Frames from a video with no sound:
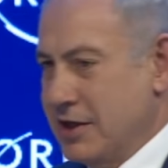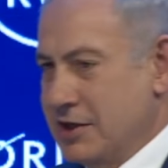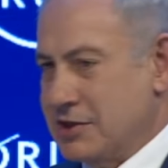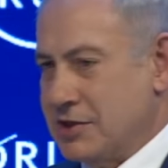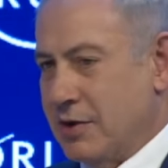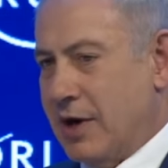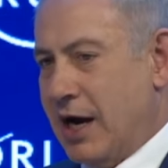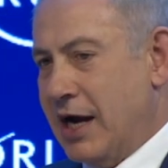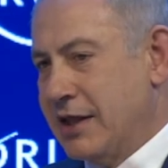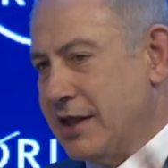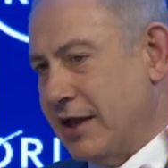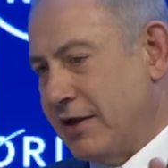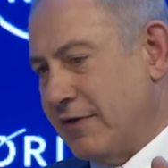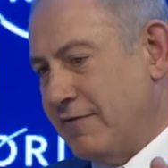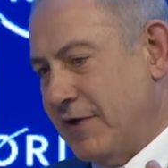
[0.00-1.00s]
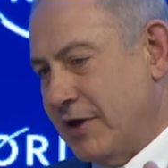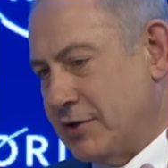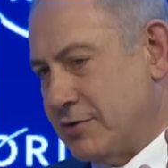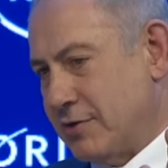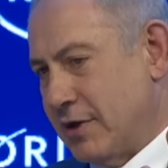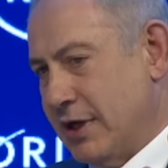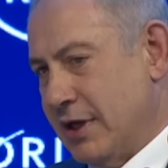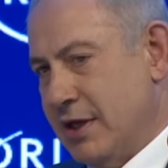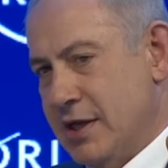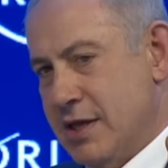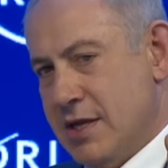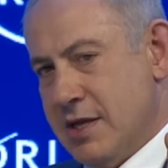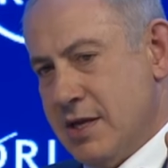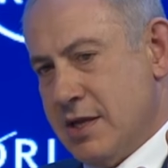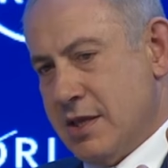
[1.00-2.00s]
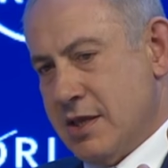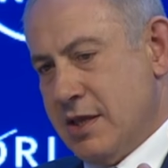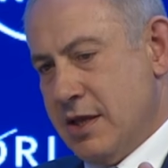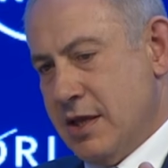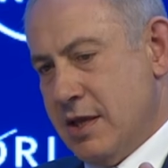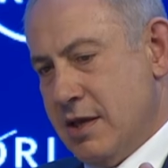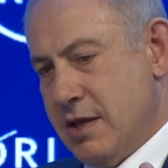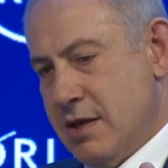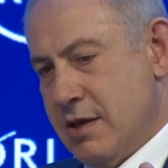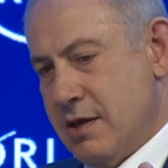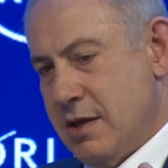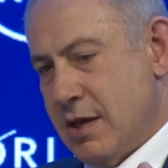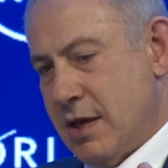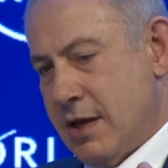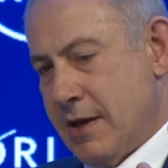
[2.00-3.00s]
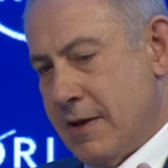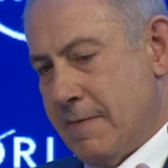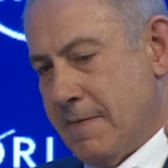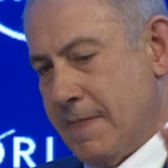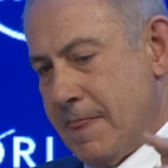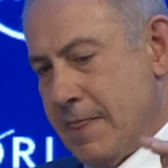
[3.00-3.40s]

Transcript: So I think eventually the uh, uh